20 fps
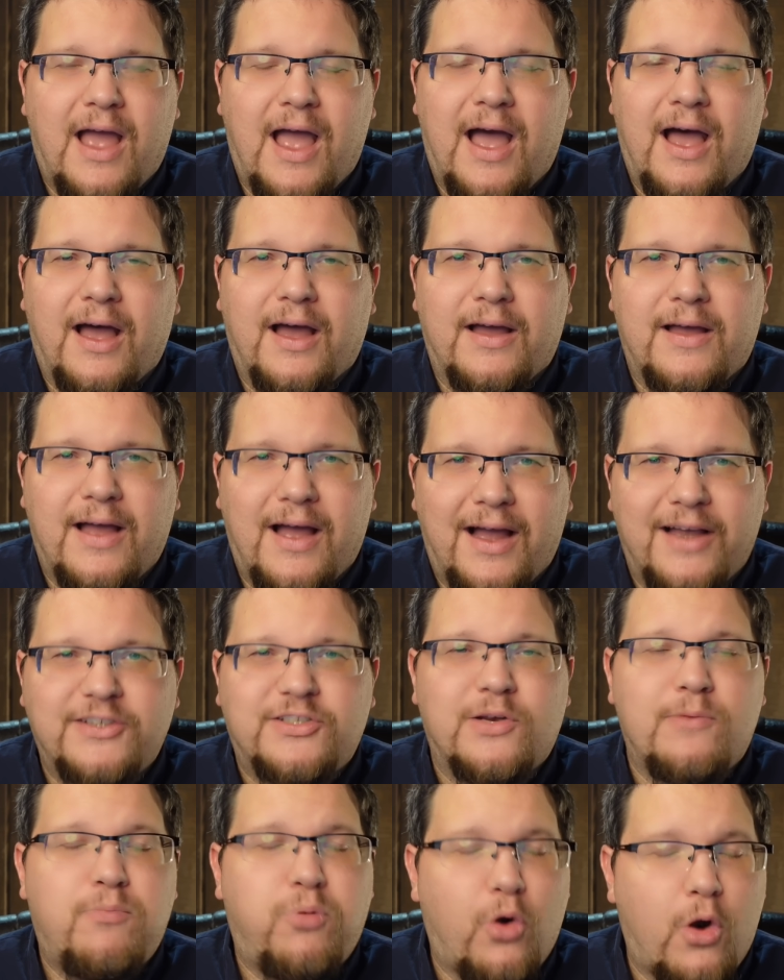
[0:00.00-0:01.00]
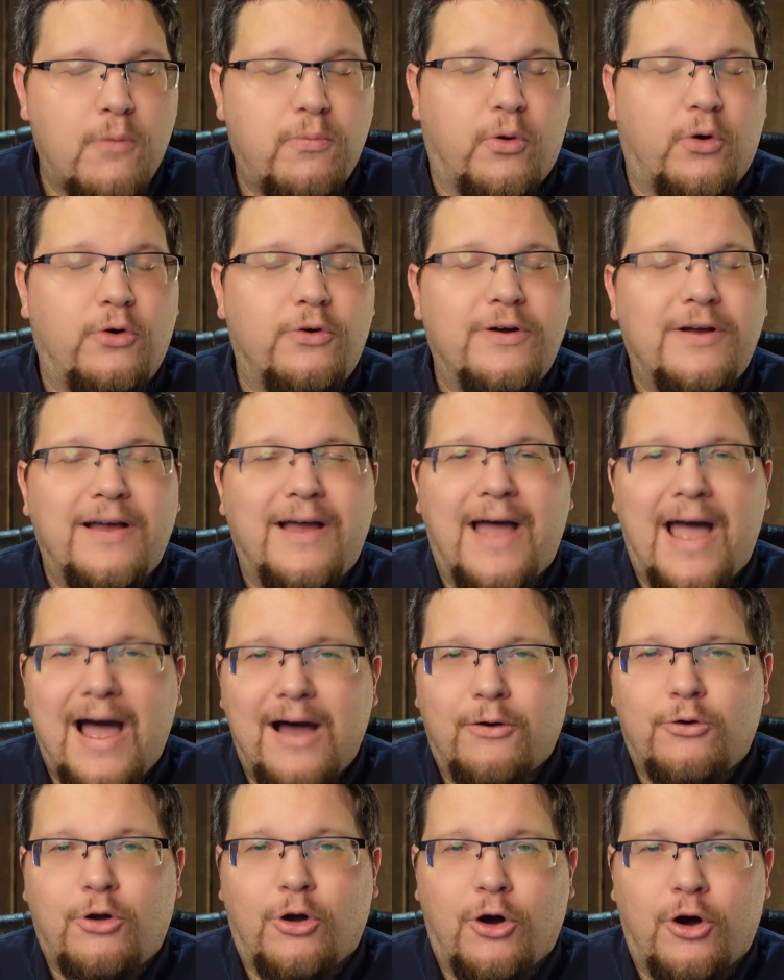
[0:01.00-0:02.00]
Uh, isopropyl
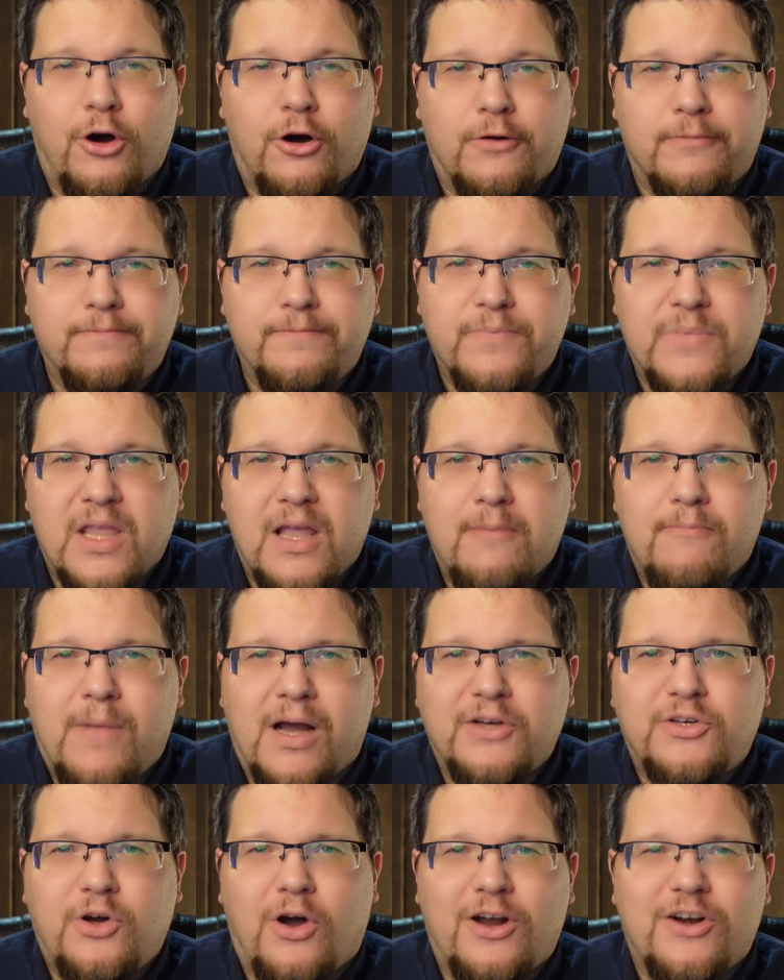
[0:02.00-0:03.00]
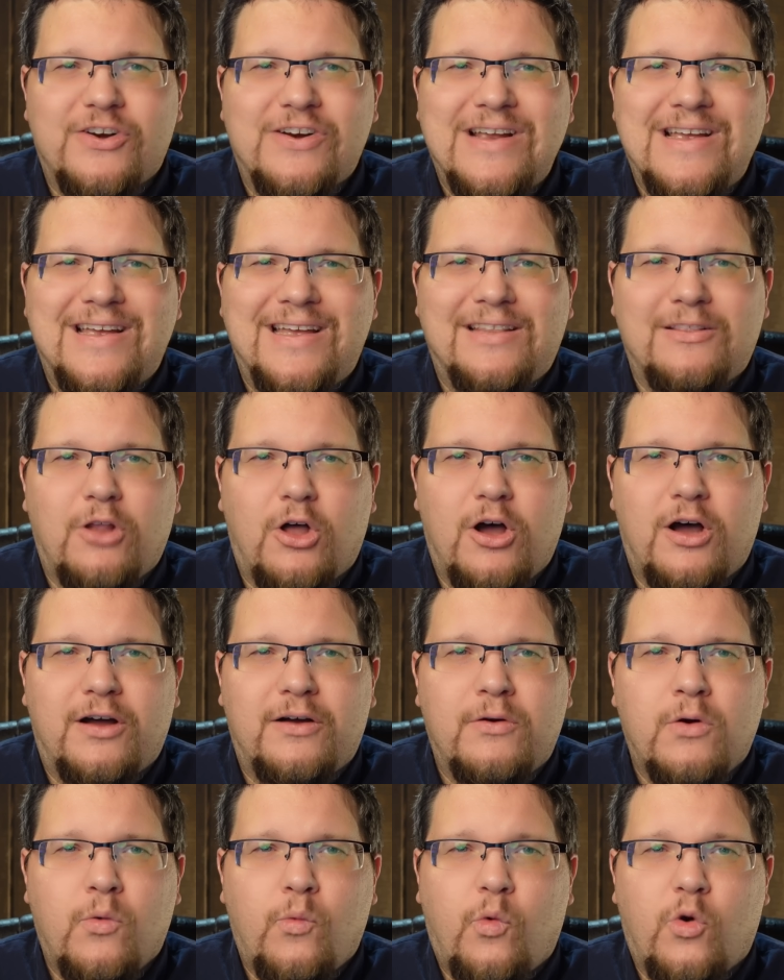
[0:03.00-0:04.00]
alcohol. My
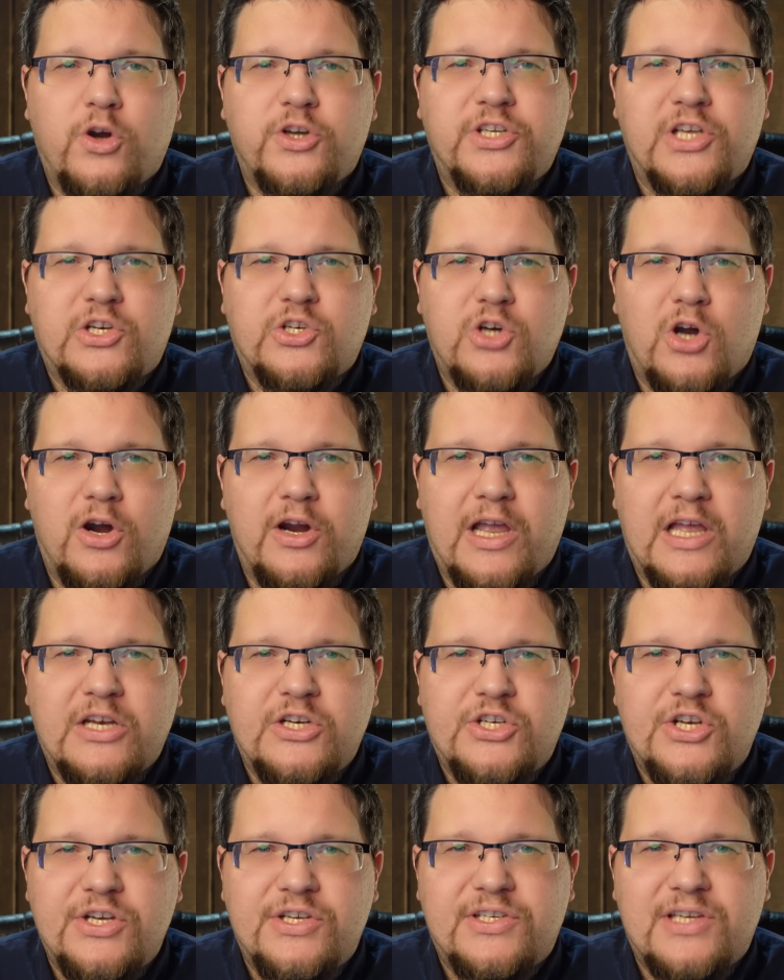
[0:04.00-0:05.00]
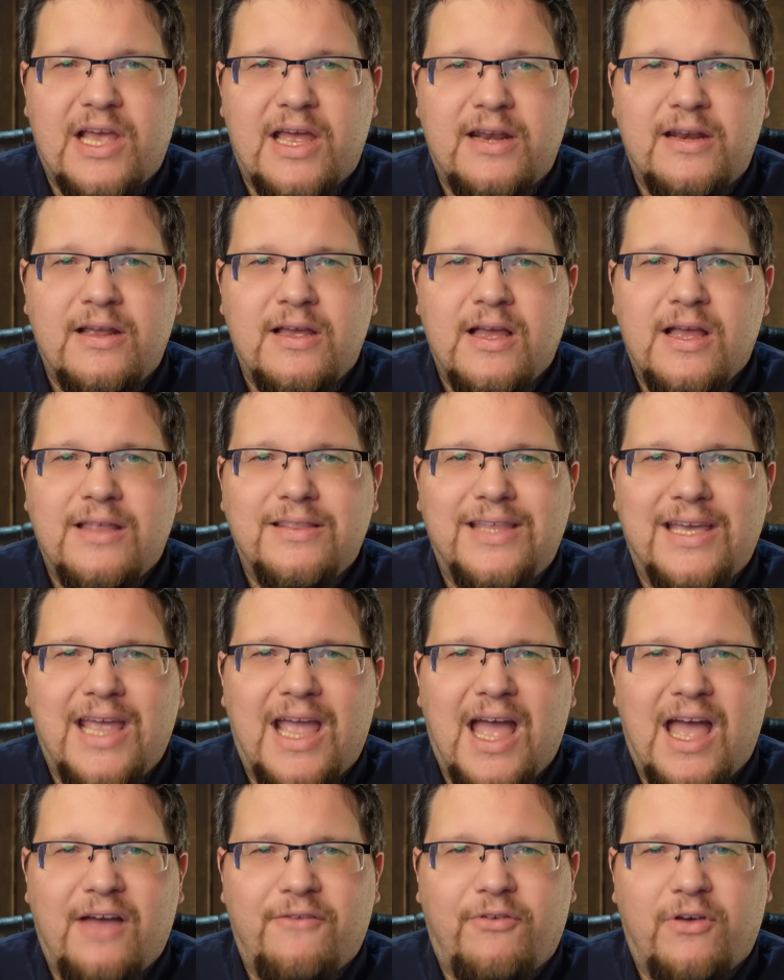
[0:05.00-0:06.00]
daughter-in-law works at Target and she said they
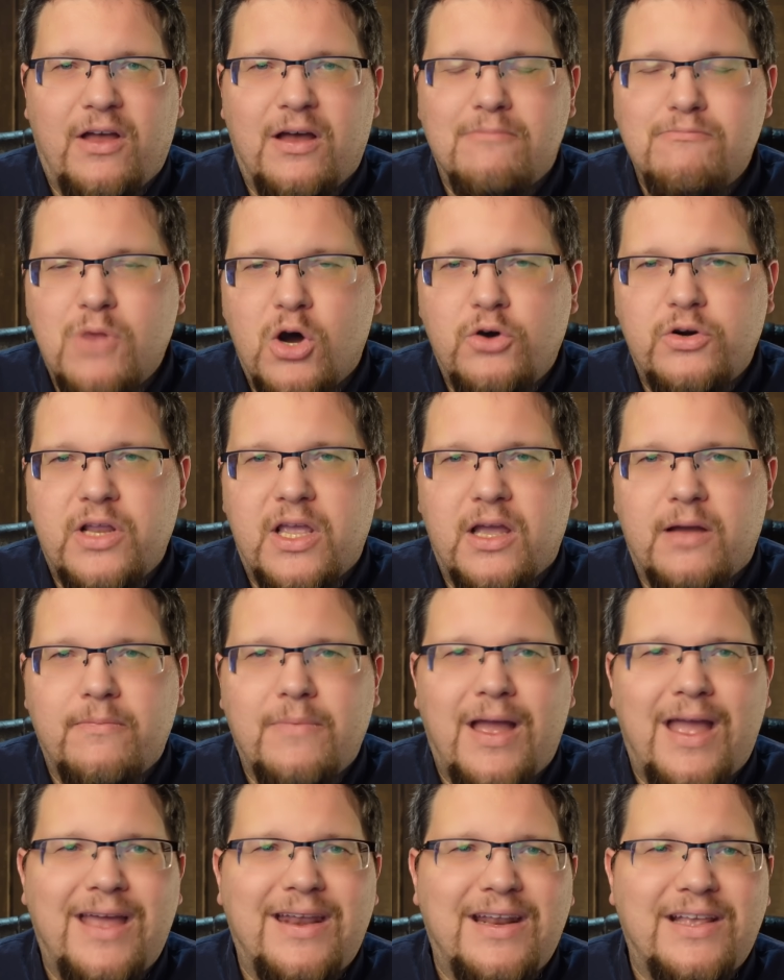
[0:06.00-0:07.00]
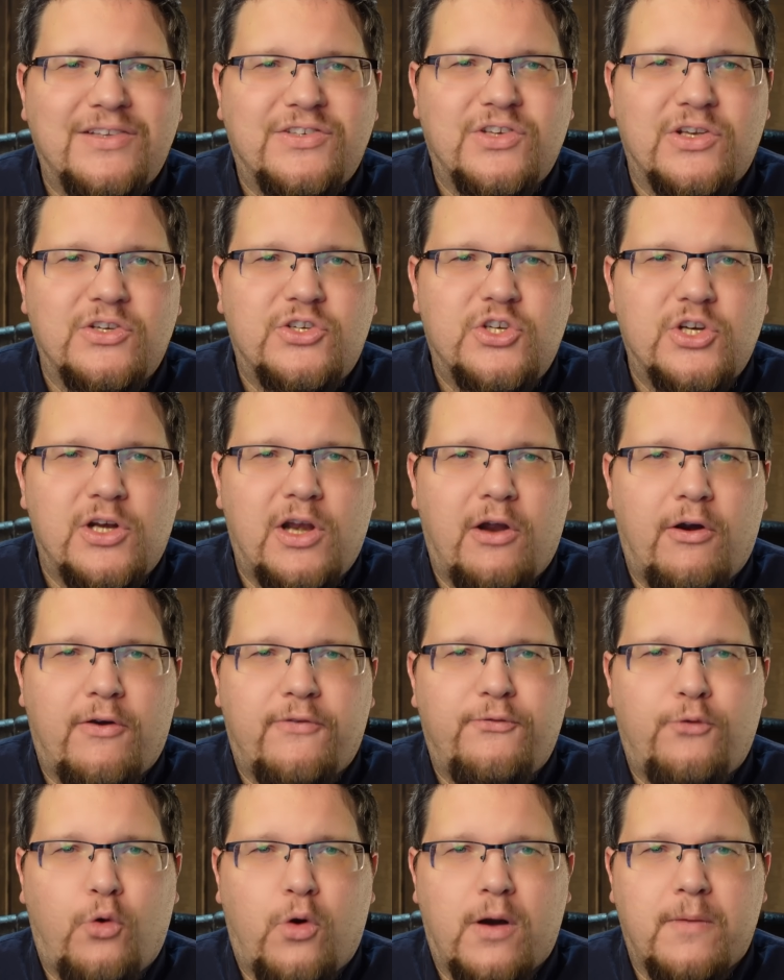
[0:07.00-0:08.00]
have Imodium and its
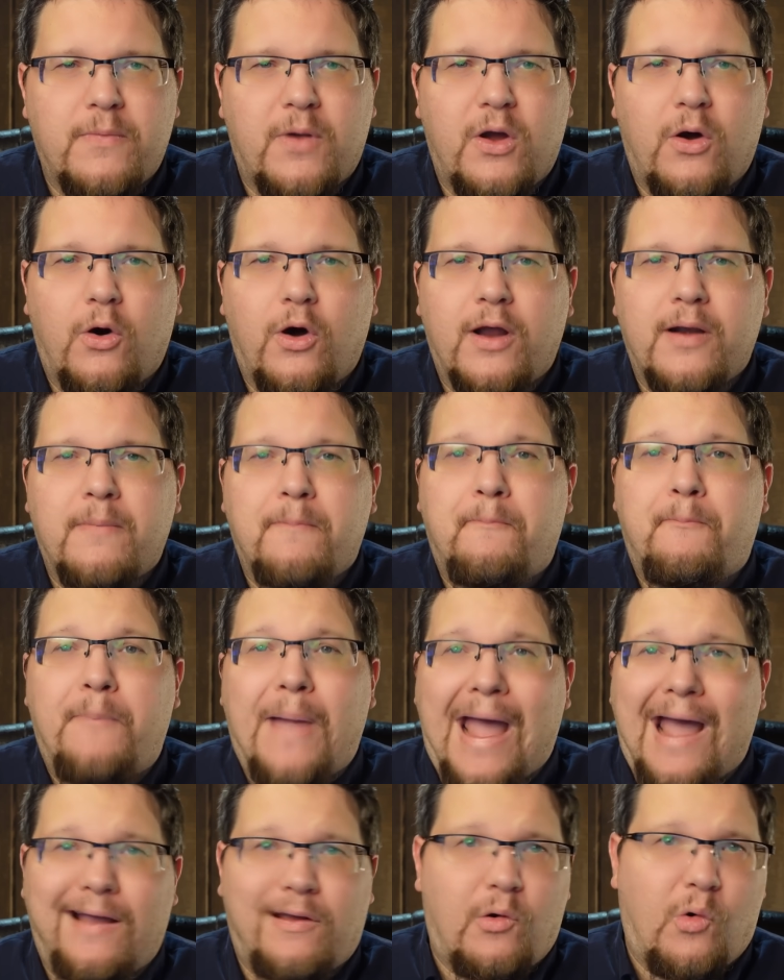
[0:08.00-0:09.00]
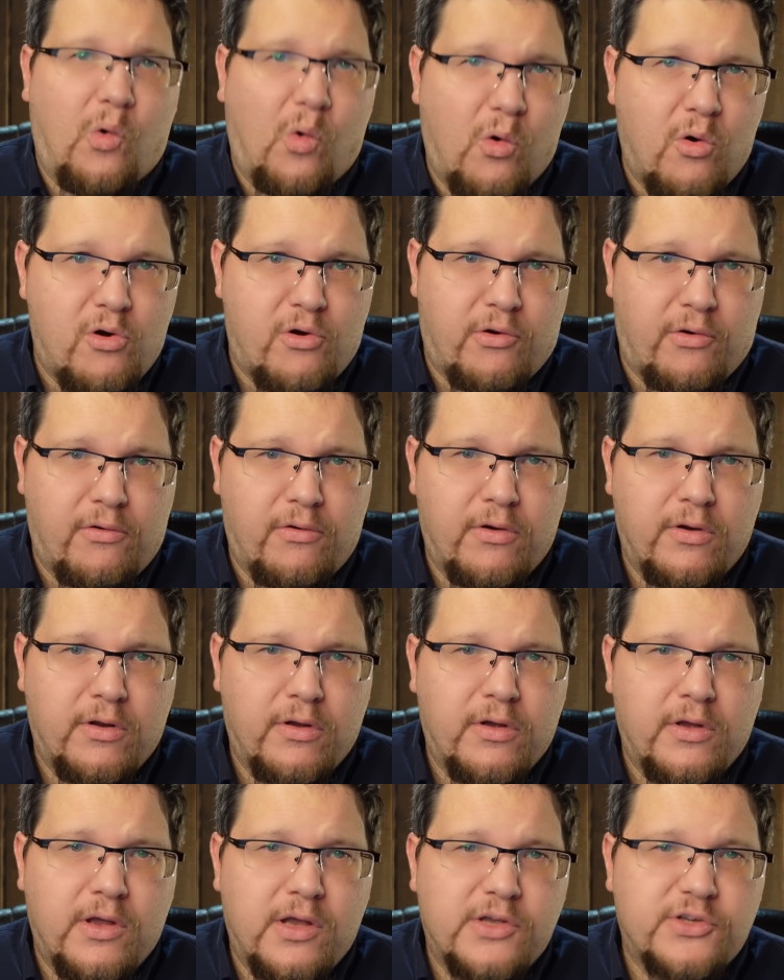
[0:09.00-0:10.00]
generic form on back order.
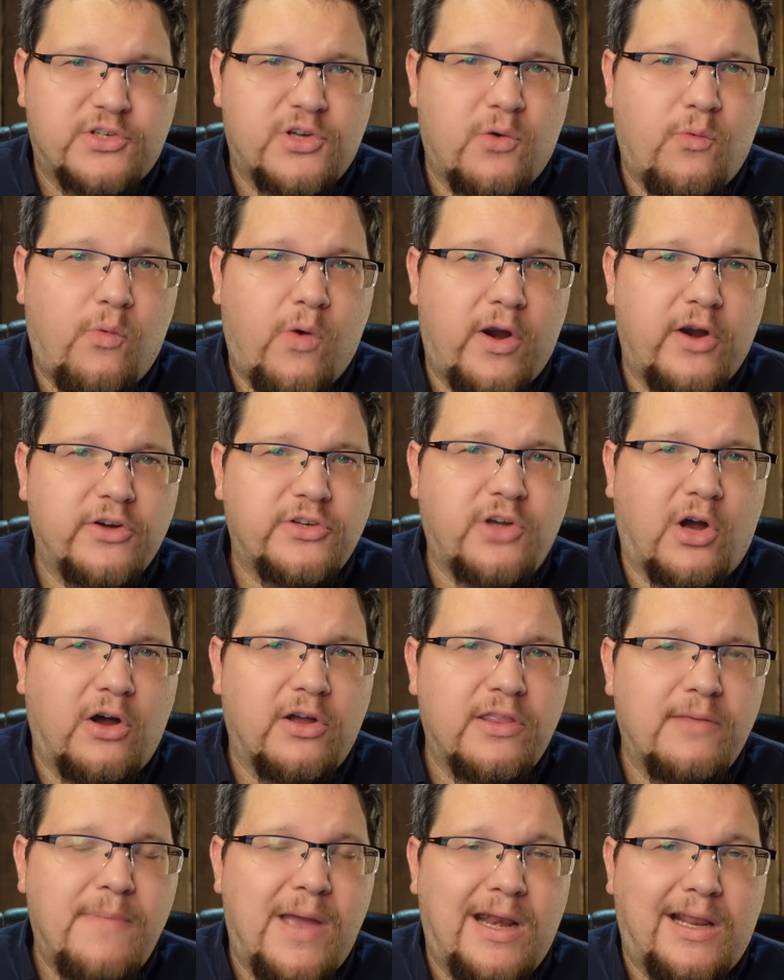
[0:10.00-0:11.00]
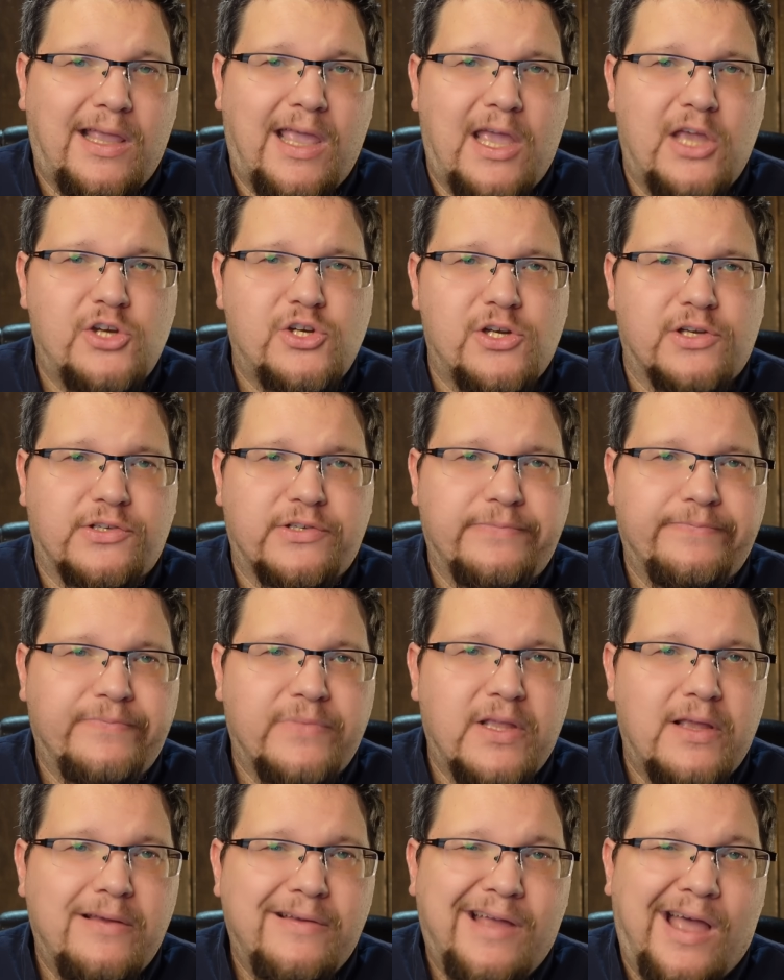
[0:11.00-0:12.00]
So where's all the medications?
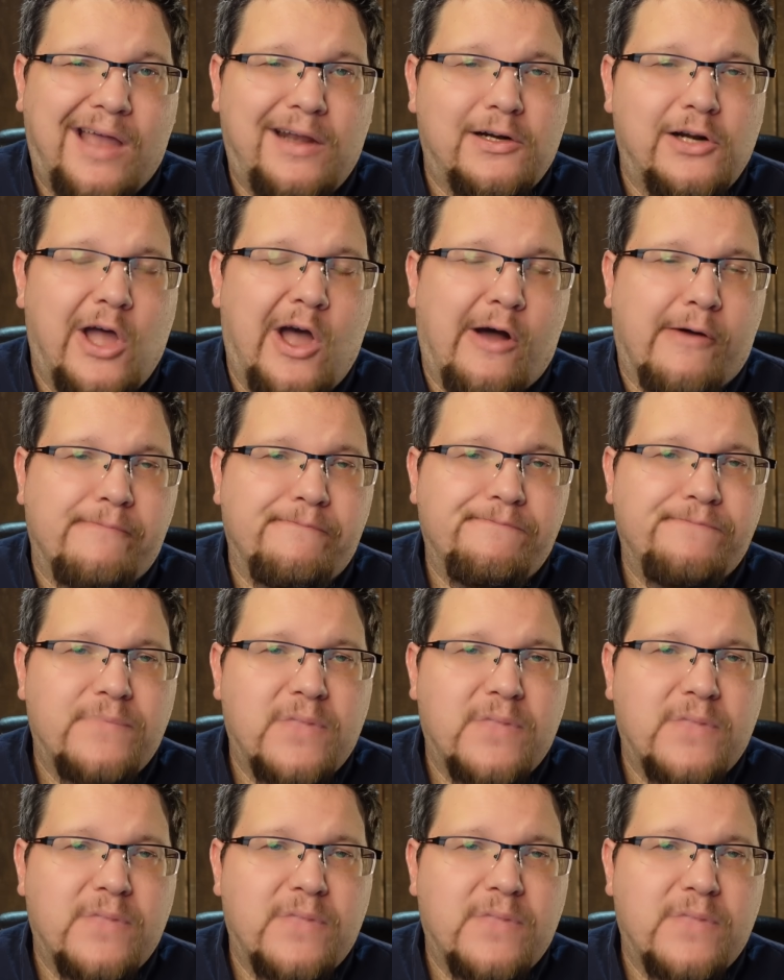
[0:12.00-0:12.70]
I don't know.